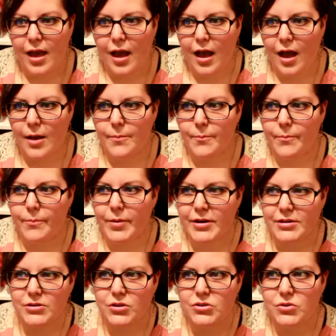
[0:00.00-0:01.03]
Um, but
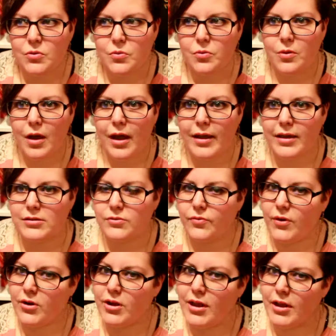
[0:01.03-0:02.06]
he's also, I guess,
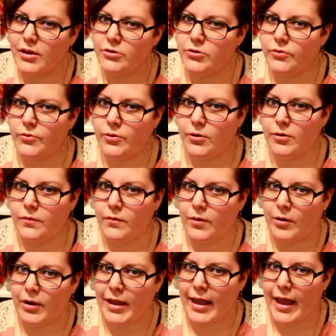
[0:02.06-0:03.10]
very introverted,
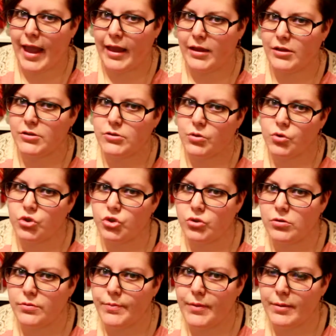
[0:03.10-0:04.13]
very
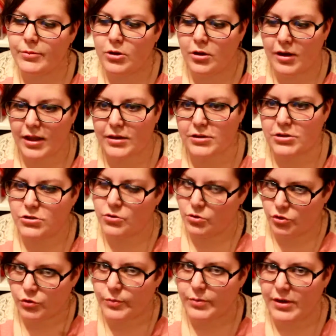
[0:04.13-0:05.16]
asocial, maybe not
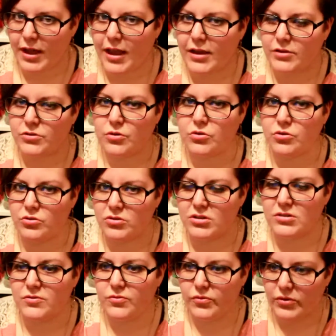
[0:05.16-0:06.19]
antisocial, but asocial,
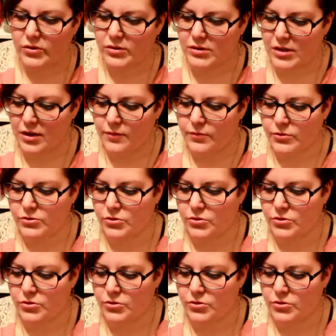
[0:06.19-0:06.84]
doesn't feel the need for